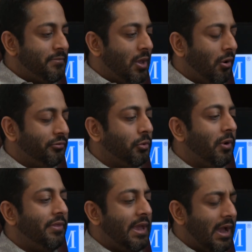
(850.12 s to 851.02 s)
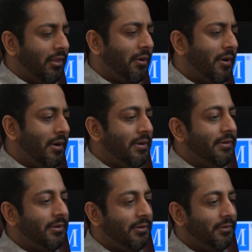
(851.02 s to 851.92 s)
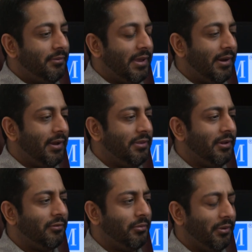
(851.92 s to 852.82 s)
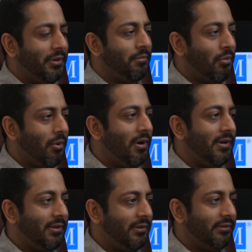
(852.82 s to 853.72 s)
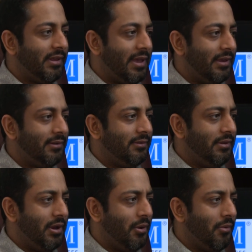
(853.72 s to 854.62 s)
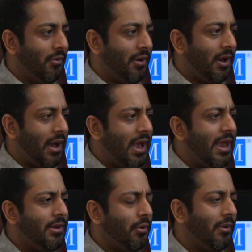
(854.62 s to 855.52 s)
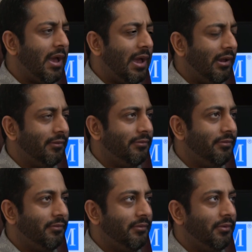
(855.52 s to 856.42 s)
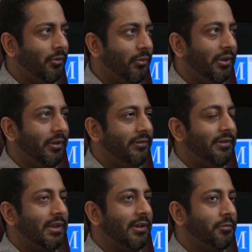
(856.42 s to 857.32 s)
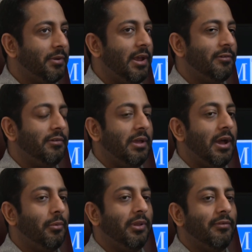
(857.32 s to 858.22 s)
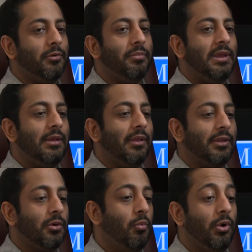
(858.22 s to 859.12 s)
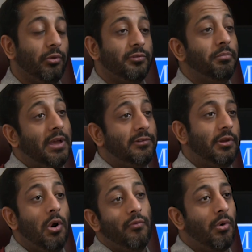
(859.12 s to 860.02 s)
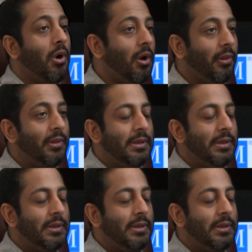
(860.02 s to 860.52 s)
Also, one thing I learned that I think is really important is that, I don't have a realistic expectation that I will ever be like the world's best overall.